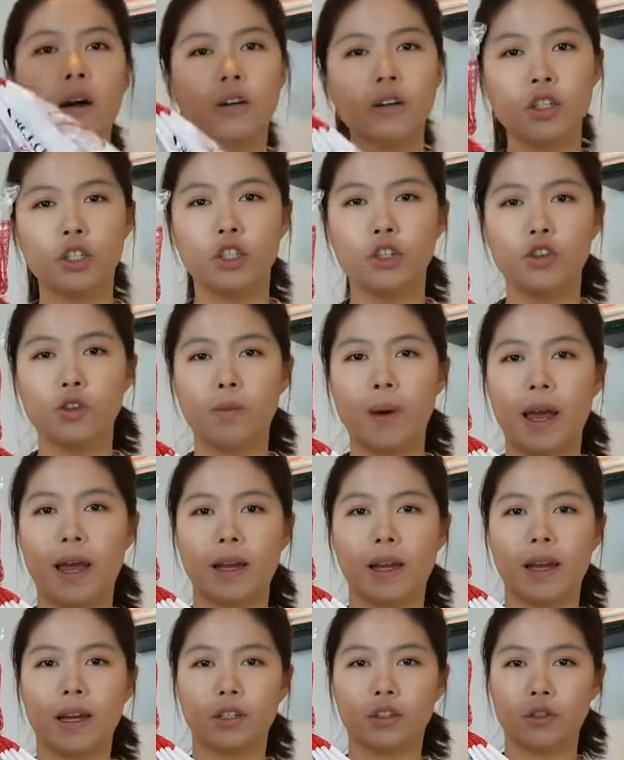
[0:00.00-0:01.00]
ordered 2
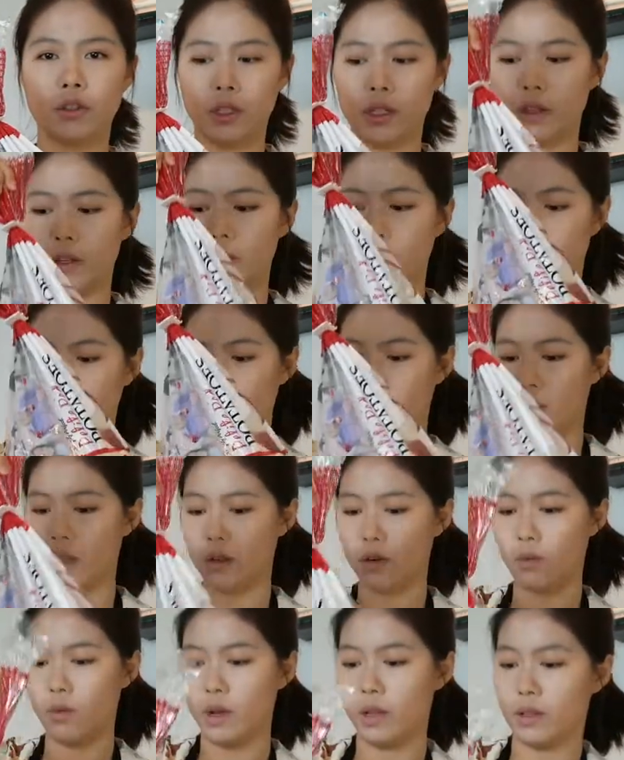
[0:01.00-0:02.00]
bags actually. There's
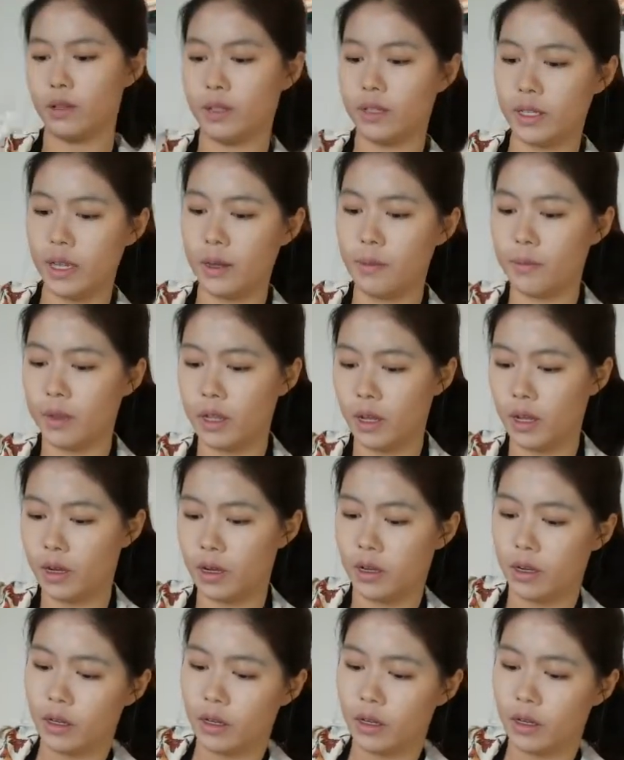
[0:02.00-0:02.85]
another one, same thing.